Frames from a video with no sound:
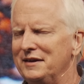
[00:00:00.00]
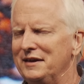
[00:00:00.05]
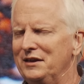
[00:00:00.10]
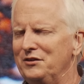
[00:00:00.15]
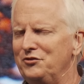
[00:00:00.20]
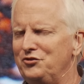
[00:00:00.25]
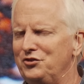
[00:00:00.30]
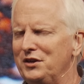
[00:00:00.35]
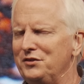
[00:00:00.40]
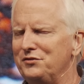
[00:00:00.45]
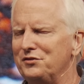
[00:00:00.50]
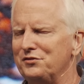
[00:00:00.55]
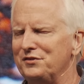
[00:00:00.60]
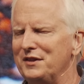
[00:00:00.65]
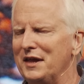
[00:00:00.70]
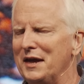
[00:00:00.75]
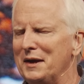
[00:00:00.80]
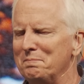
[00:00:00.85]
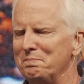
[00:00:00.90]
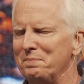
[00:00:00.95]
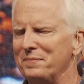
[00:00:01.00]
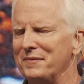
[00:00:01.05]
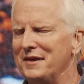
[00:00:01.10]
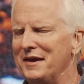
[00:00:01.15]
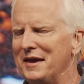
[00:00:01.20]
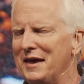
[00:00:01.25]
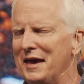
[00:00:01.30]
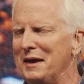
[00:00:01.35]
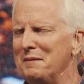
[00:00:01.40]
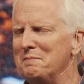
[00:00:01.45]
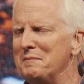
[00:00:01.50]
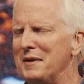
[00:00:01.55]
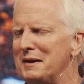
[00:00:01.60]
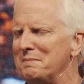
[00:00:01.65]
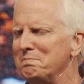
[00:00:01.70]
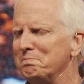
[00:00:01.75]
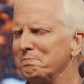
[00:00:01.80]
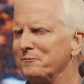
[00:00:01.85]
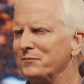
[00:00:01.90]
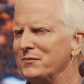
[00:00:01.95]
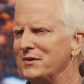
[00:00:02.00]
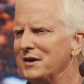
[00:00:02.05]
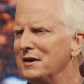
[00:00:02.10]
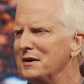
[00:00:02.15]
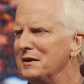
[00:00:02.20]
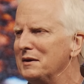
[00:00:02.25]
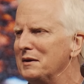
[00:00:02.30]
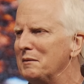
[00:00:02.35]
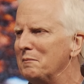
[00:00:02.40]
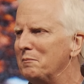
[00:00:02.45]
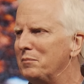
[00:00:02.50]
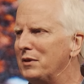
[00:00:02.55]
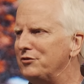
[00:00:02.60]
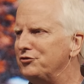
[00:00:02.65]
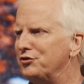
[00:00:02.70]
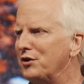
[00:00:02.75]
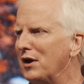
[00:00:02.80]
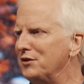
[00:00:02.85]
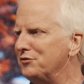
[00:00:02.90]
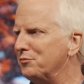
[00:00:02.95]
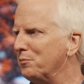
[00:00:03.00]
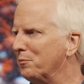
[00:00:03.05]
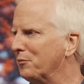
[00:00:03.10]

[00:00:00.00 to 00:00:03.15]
In Jesus' name, amen. Bless you guys.